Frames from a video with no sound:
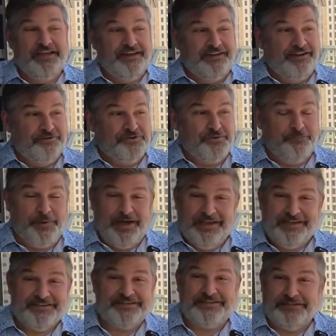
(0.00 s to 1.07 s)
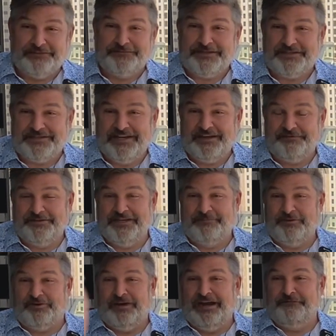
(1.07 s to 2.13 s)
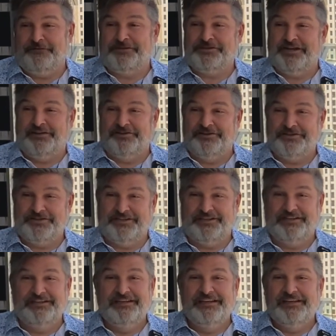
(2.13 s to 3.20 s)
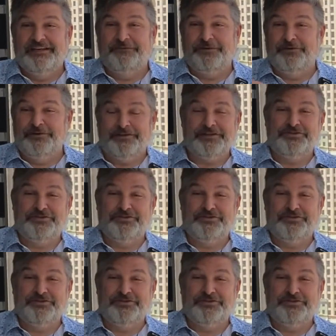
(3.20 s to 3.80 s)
Now, Dubai itself doesn't have a demographic challenge. If you look at